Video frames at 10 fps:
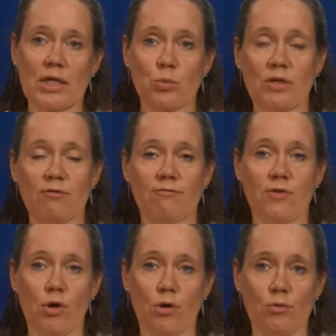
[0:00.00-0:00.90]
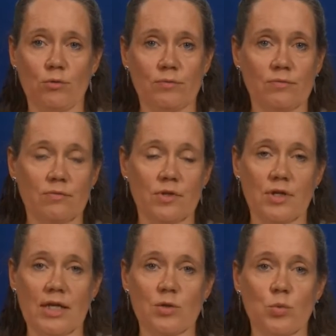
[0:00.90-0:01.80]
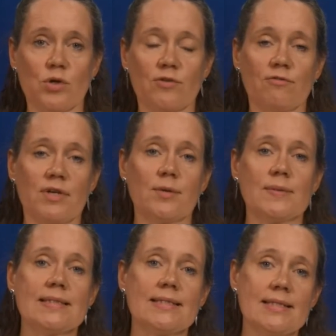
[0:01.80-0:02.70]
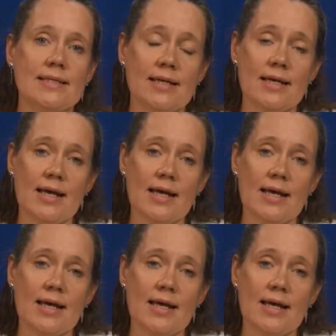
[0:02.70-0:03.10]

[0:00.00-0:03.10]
It will follow the network frequency.